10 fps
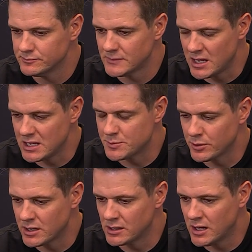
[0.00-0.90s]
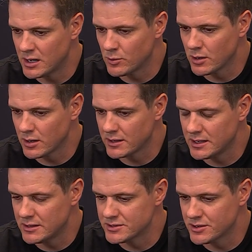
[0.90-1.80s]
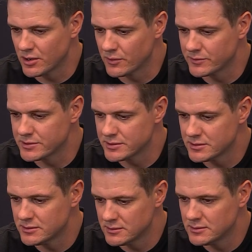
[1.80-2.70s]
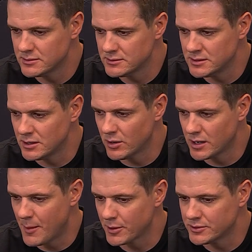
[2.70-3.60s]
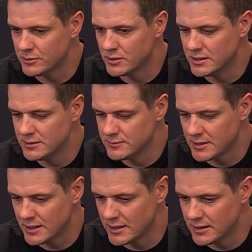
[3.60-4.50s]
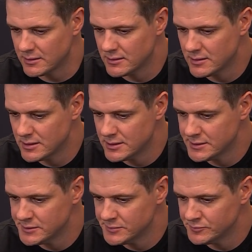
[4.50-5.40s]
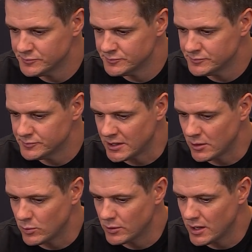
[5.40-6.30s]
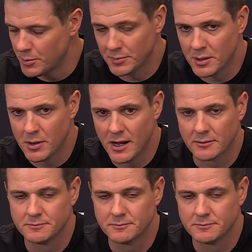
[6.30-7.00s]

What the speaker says: he's put in a lot of work, and he deserves, you know, an opportunity. And, you know, we'll help him get back.